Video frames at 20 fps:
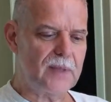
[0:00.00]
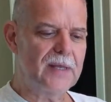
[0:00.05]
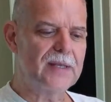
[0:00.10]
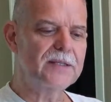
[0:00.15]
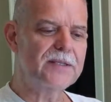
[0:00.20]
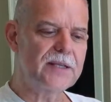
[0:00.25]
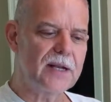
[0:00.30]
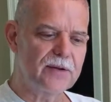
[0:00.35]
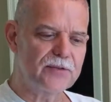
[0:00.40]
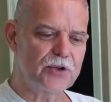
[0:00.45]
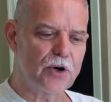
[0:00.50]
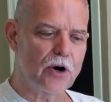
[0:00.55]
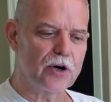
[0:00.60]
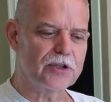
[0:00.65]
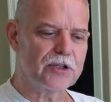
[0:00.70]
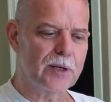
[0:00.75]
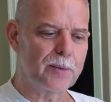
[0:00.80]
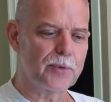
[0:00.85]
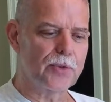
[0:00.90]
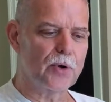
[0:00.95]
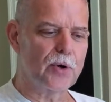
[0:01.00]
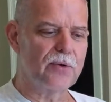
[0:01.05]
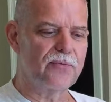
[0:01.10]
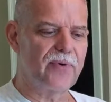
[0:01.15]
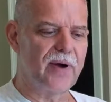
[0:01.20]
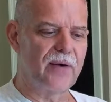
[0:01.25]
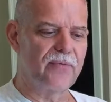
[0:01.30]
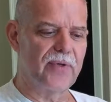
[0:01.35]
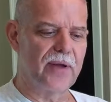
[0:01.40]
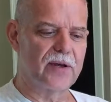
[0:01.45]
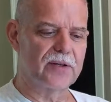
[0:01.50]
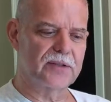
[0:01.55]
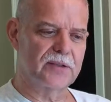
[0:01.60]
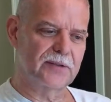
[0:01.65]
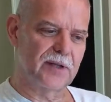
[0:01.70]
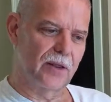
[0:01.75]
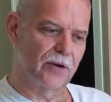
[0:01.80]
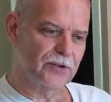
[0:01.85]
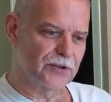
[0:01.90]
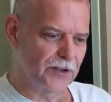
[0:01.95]
instead of charging him
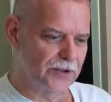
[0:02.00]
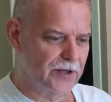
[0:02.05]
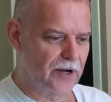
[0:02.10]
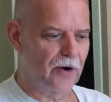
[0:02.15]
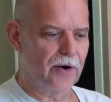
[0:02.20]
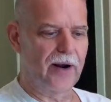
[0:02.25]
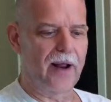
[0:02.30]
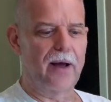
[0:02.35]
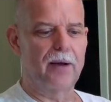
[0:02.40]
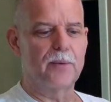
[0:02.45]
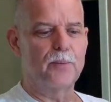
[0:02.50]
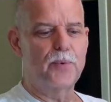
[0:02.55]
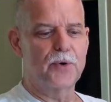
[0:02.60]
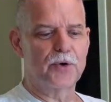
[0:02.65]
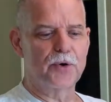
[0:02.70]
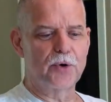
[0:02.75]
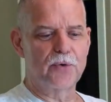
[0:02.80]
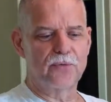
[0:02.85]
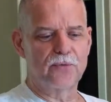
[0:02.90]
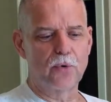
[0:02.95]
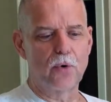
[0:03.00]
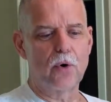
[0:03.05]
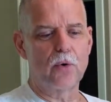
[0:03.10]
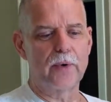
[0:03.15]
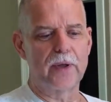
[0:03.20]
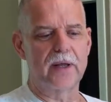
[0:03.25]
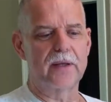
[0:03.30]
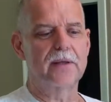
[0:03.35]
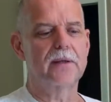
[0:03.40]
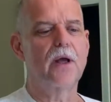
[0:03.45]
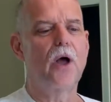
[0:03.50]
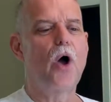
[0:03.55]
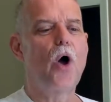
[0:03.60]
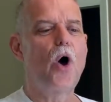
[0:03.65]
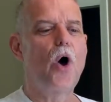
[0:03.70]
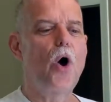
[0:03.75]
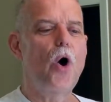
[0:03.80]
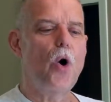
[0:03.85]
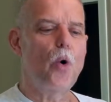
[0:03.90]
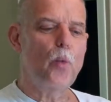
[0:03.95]
$35,000 to tear it out and put a new floor in,
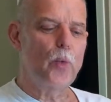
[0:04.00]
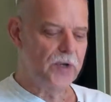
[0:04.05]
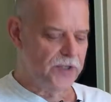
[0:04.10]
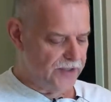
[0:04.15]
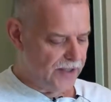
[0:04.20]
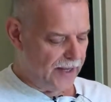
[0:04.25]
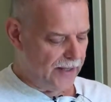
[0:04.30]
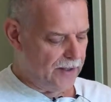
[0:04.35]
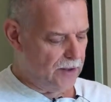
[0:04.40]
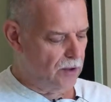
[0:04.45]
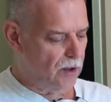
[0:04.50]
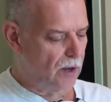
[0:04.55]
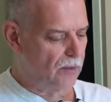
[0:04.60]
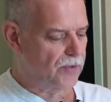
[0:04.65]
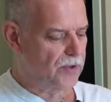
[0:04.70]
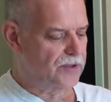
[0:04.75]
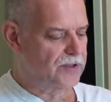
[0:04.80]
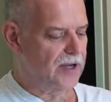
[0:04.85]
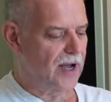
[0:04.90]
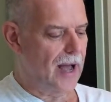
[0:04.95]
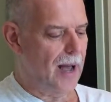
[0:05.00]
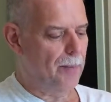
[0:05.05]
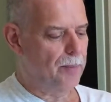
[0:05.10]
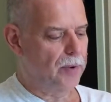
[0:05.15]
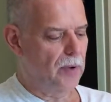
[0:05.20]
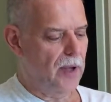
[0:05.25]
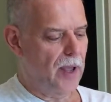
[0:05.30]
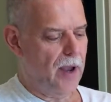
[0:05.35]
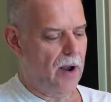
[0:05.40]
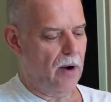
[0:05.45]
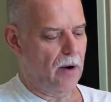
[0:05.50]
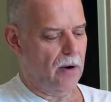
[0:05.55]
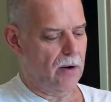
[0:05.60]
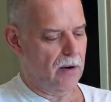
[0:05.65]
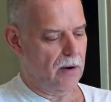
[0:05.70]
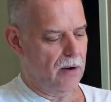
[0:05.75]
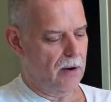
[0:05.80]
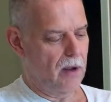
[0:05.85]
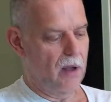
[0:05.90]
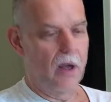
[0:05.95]
we sanded off the top layer
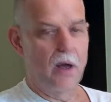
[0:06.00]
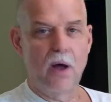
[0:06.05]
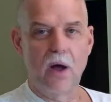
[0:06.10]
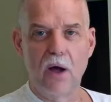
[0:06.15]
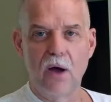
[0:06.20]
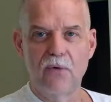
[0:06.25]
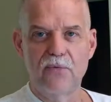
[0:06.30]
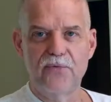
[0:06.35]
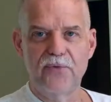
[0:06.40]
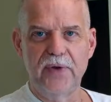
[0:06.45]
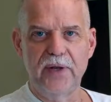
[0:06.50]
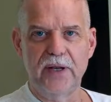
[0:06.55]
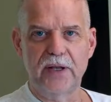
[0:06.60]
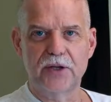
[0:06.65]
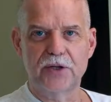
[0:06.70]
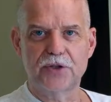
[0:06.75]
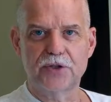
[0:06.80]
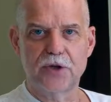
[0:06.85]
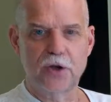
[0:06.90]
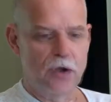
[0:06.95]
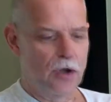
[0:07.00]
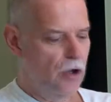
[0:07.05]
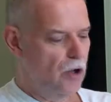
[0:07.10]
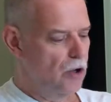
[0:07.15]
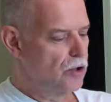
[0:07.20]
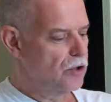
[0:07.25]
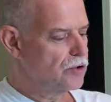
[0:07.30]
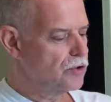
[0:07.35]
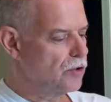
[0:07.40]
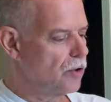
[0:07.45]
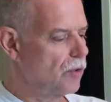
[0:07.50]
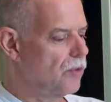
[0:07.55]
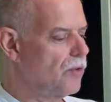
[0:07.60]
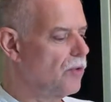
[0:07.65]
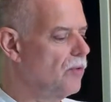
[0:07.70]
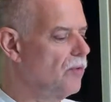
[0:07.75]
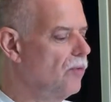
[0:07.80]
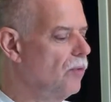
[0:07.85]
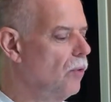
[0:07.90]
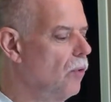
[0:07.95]
of finish. So
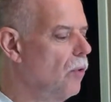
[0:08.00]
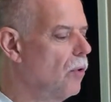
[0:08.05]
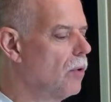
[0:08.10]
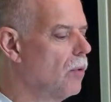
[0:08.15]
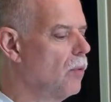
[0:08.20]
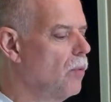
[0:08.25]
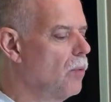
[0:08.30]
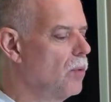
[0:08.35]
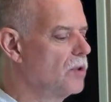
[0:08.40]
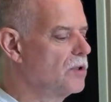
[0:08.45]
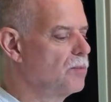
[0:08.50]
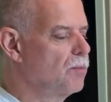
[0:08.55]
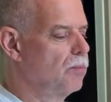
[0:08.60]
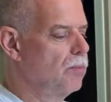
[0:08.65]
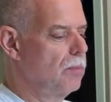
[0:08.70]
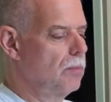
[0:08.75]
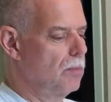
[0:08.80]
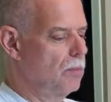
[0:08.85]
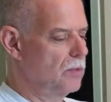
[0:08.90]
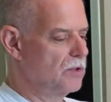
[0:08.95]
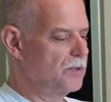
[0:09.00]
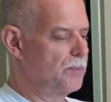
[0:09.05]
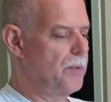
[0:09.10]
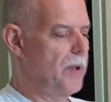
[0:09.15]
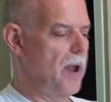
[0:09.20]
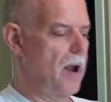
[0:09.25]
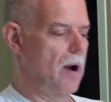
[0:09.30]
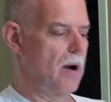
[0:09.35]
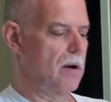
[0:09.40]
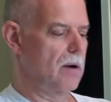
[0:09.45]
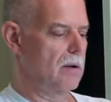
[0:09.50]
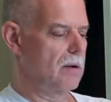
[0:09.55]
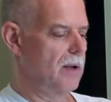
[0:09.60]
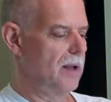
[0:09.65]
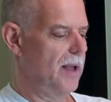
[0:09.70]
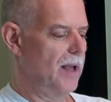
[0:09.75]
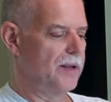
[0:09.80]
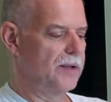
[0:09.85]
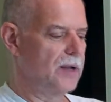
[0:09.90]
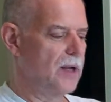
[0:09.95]
the floor was bare,
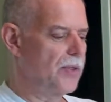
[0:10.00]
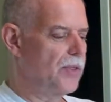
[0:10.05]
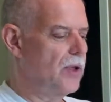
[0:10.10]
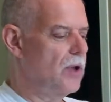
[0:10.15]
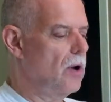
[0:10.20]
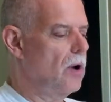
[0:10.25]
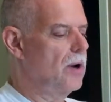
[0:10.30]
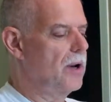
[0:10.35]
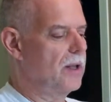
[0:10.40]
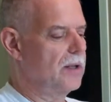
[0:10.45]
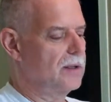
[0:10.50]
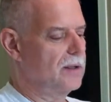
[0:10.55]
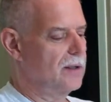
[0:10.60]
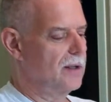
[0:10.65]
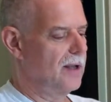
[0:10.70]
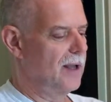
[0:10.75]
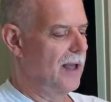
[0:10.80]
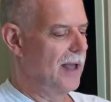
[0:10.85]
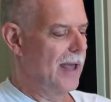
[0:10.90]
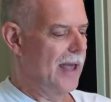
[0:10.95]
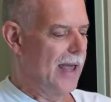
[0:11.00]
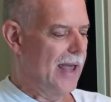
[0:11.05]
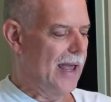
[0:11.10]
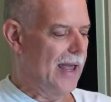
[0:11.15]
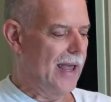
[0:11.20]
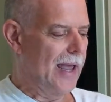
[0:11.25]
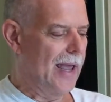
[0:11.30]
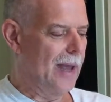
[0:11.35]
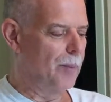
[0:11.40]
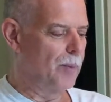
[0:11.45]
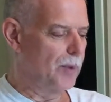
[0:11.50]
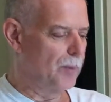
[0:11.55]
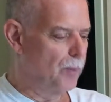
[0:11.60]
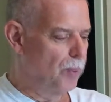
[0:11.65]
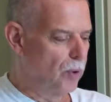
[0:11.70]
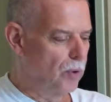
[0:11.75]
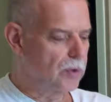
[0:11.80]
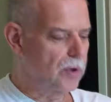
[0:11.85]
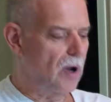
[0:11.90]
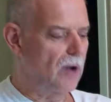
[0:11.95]
had nothing on it. And we
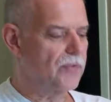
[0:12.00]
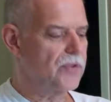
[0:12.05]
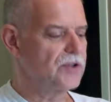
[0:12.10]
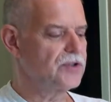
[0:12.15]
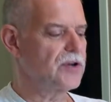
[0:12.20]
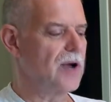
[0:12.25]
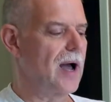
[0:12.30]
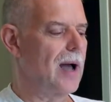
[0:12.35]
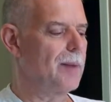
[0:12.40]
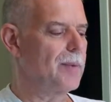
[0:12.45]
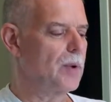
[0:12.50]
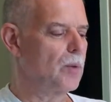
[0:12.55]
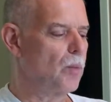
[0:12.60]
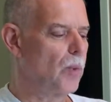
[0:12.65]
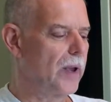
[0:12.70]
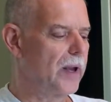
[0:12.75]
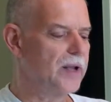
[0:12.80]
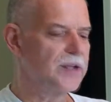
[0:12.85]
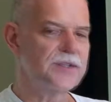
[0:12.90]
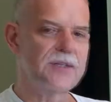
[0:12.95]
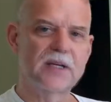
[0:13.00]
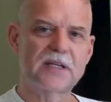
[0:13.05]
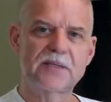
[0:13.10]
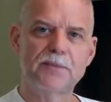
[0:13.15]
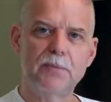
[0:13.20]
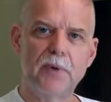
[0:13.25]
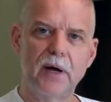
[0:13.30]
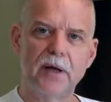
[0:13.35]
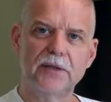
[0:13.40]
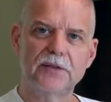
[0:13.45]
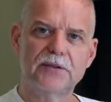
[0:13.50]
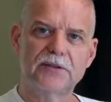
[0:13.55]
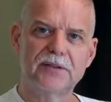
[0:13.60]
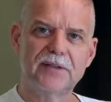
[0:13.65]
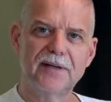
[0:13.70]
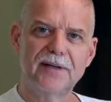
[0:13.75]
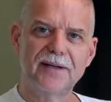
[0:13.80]
pulled off the job and waited 6 months.